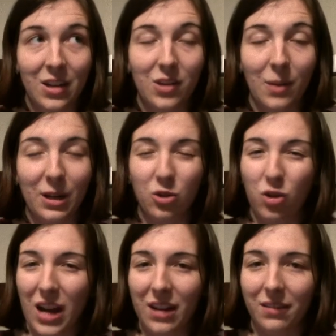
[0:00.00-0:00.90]
so I'm gonna
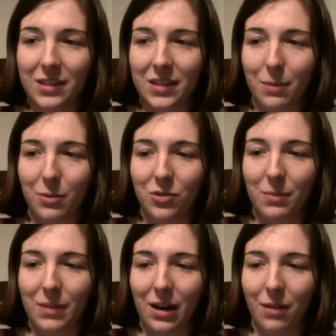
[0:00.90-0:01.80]
try and at least keep a
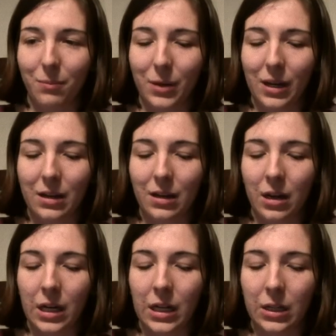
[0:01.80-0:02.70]
stream there, but
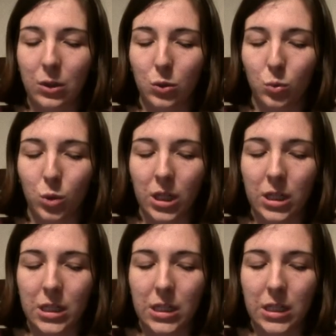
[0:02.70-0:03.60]
we're
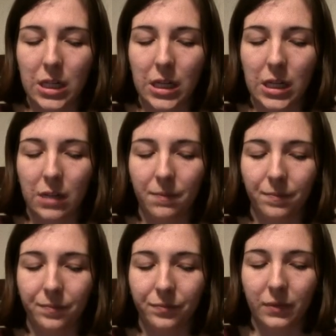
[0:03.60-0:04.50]
gonna see
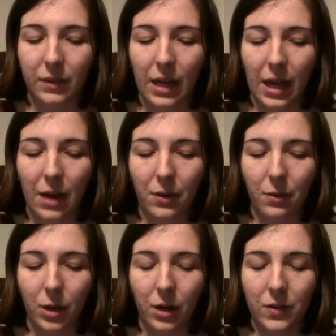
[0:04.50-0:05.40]
how
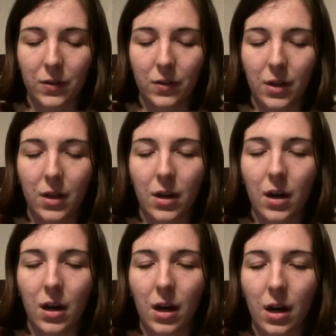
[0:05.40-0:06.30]
that works.
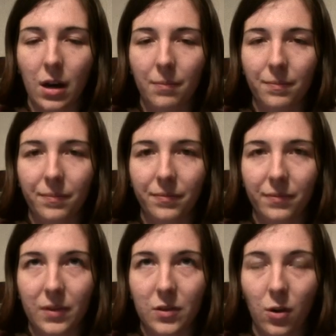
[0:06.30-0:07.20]

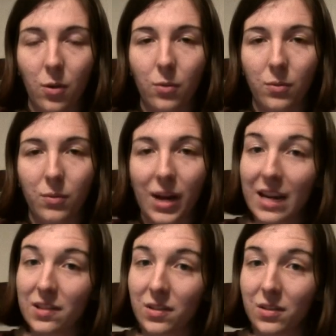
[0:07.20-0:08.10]
So I
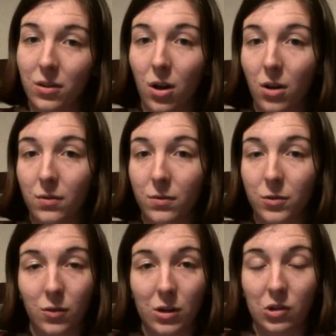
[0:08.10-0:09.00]
guess long
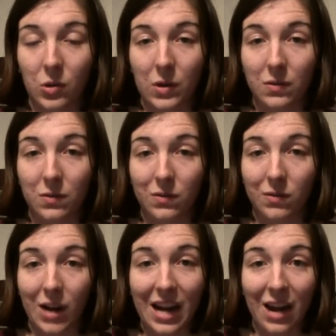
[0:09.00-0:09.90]
story short
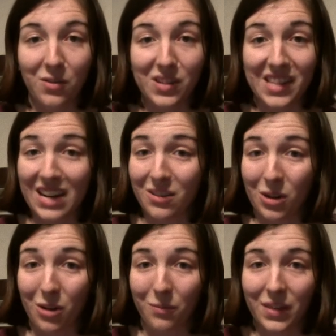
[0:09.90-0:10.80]
right now is that I
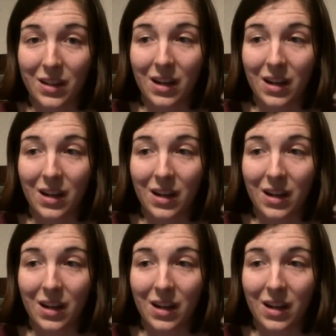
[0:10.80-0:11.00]
don't know.